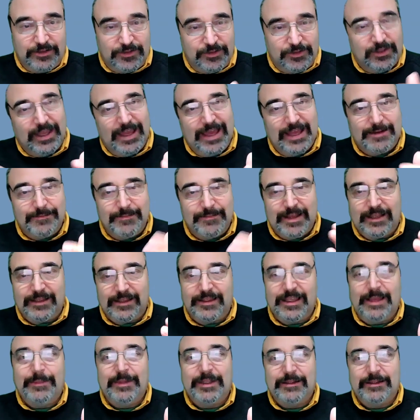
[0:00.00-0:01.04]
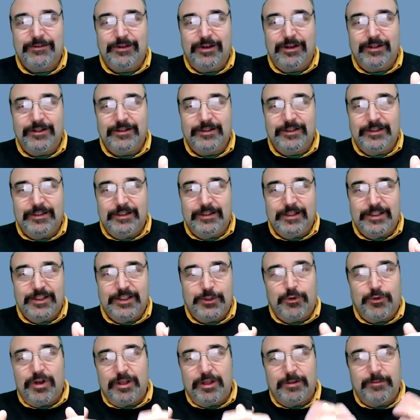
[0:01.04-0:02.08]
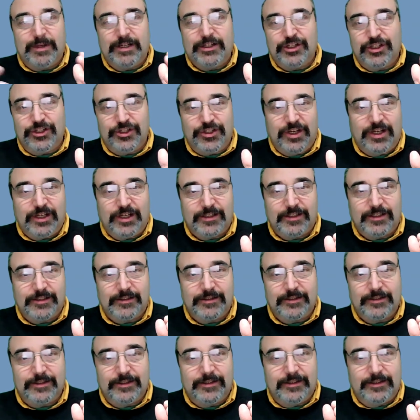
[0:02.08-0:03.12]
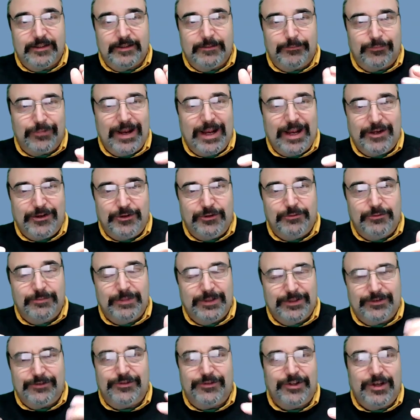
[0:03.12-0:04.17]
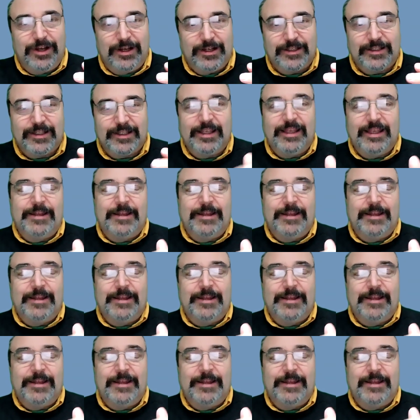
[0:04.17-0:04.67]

So they had to make a lemon law because they're all a bunch of junks, brand new, but they're junks.